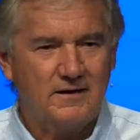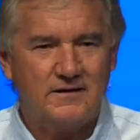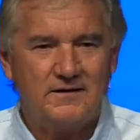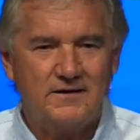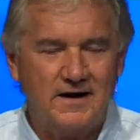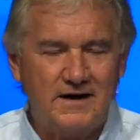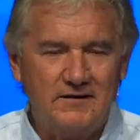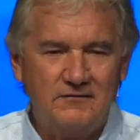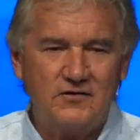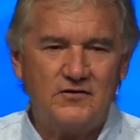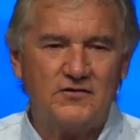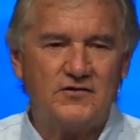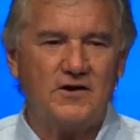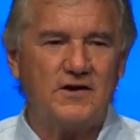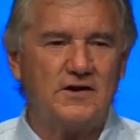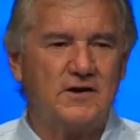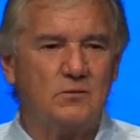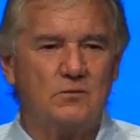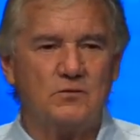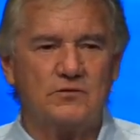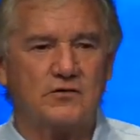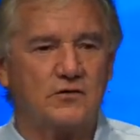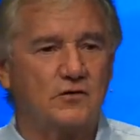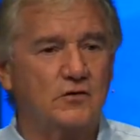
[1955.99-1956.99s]
David said, It
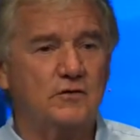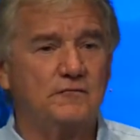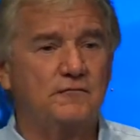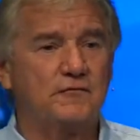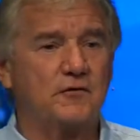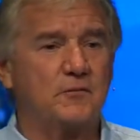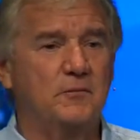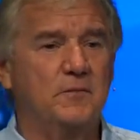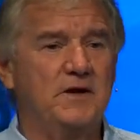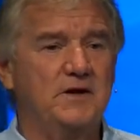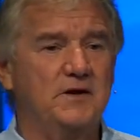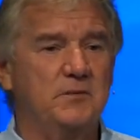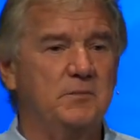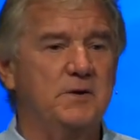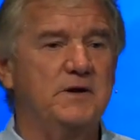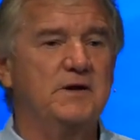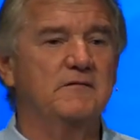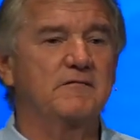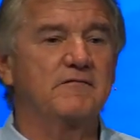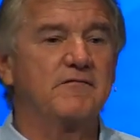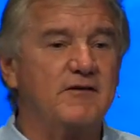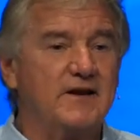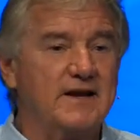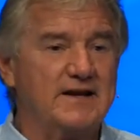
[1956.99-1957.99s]
was good for me to be
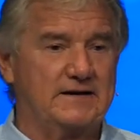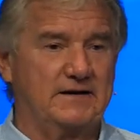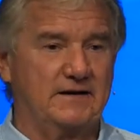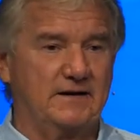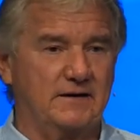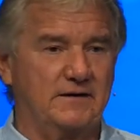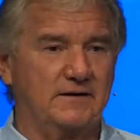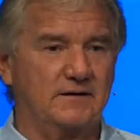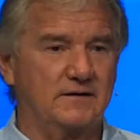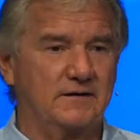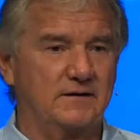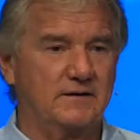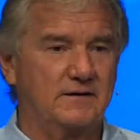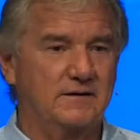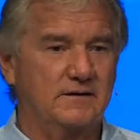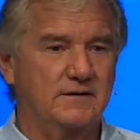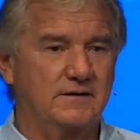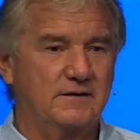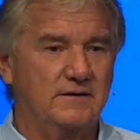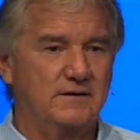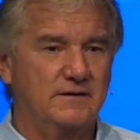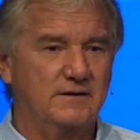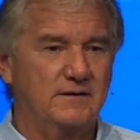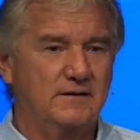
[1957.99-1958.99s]
afflicted.
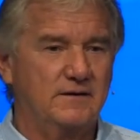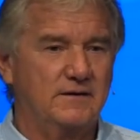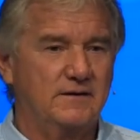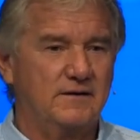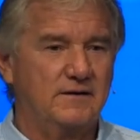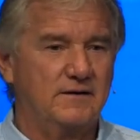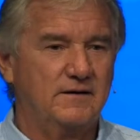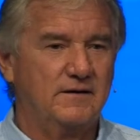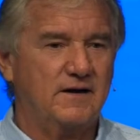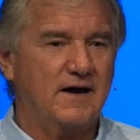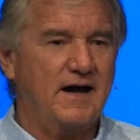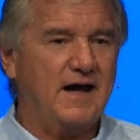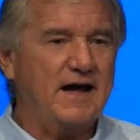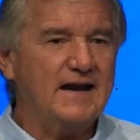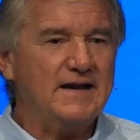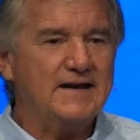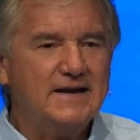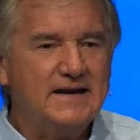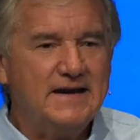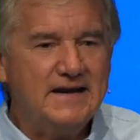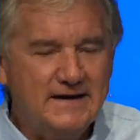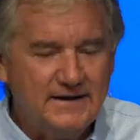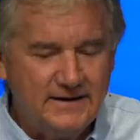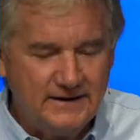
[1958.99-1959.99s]
I
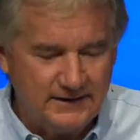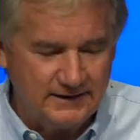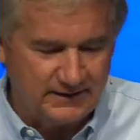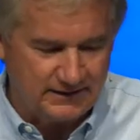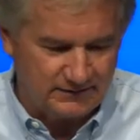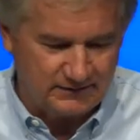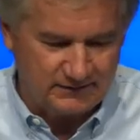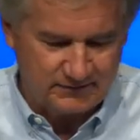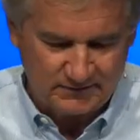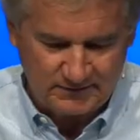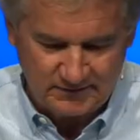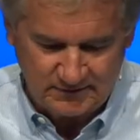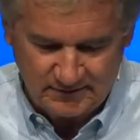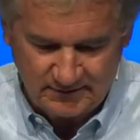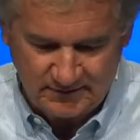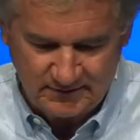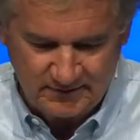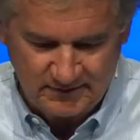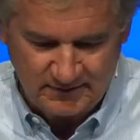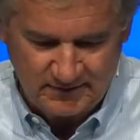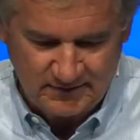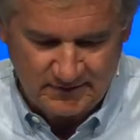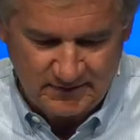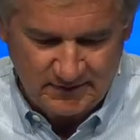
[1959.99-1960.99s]
needed it.
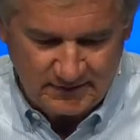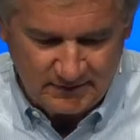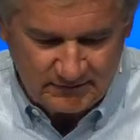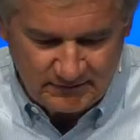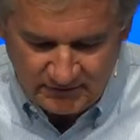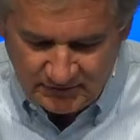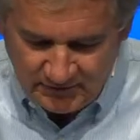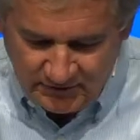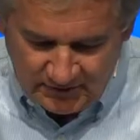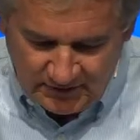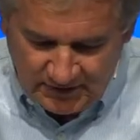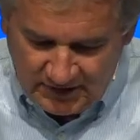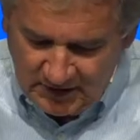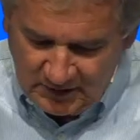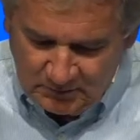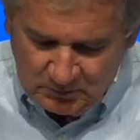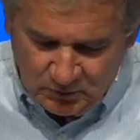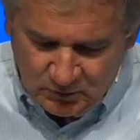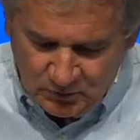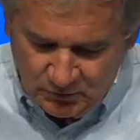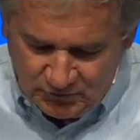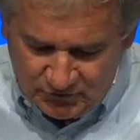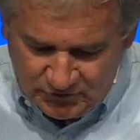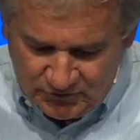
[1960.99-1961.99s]
You see,
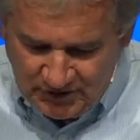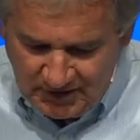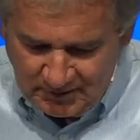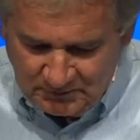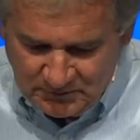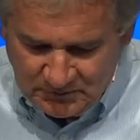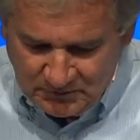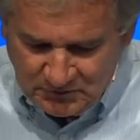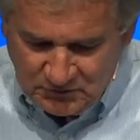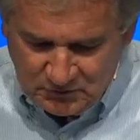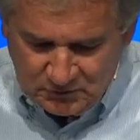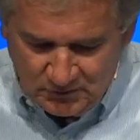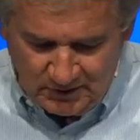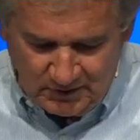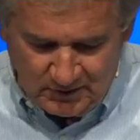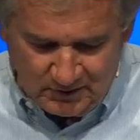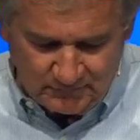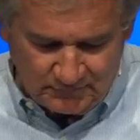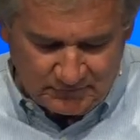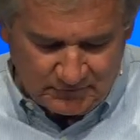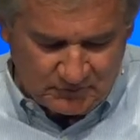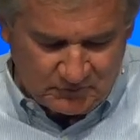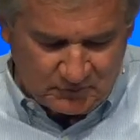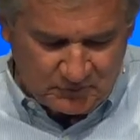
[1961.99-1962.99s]
Hebrews chapter
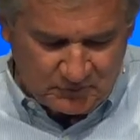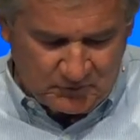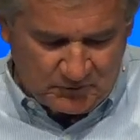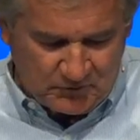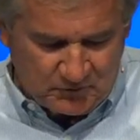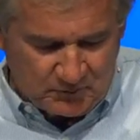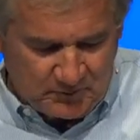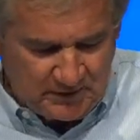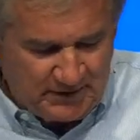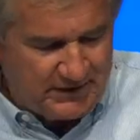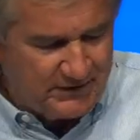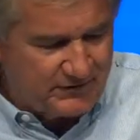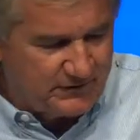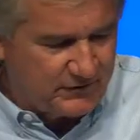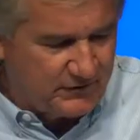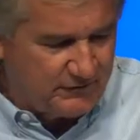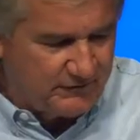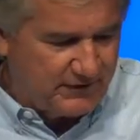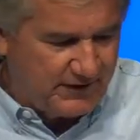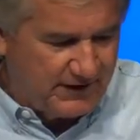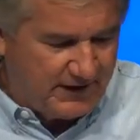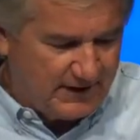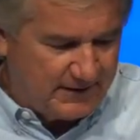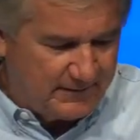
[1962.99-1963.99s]
12 speaks of
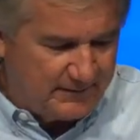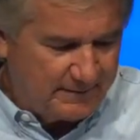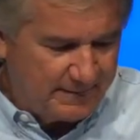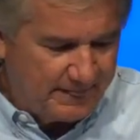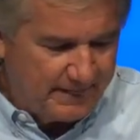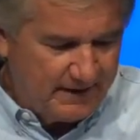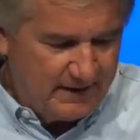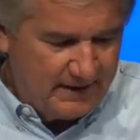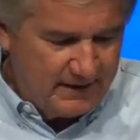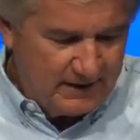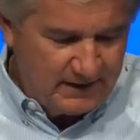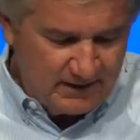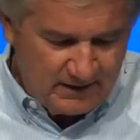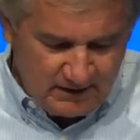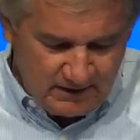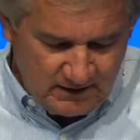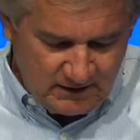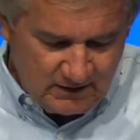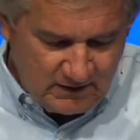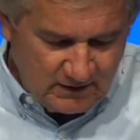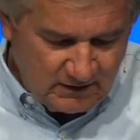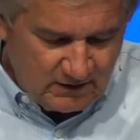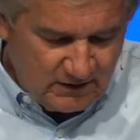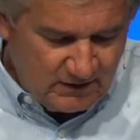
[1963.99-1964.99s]
that,
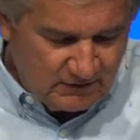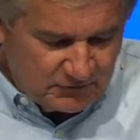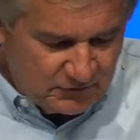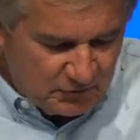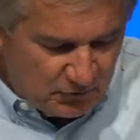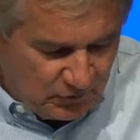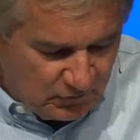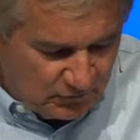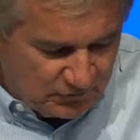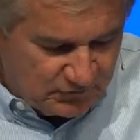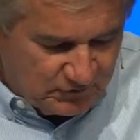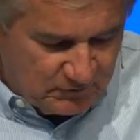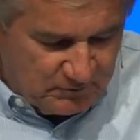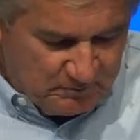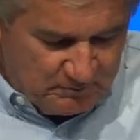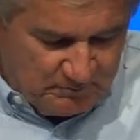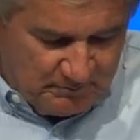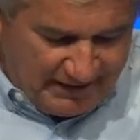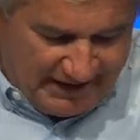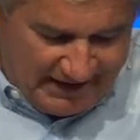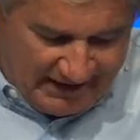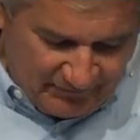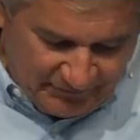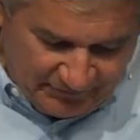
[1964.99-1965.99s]
it, it talks
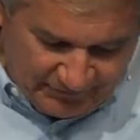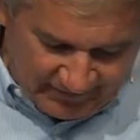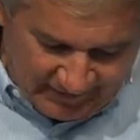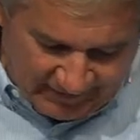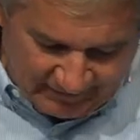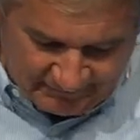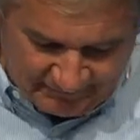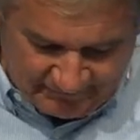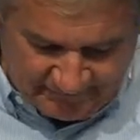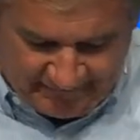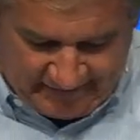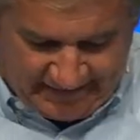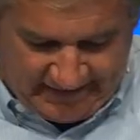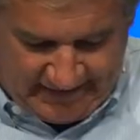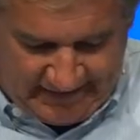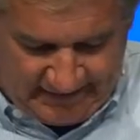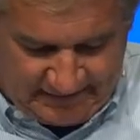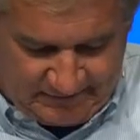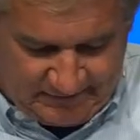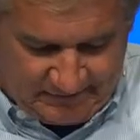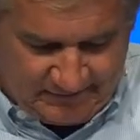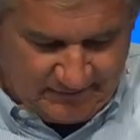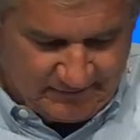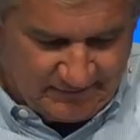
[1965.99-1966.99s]
about that
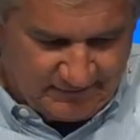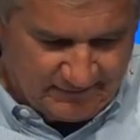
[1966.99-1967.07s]
fact.